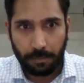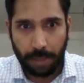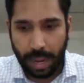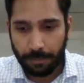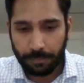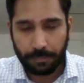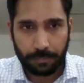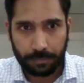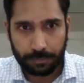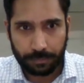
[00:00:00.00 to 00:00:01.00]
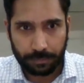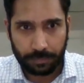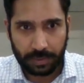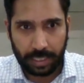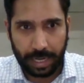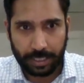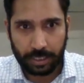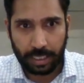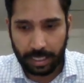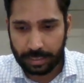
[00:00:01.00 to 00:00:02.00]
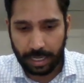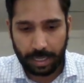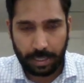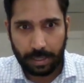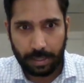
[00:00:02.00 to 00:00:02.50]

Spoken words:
map selection, let's say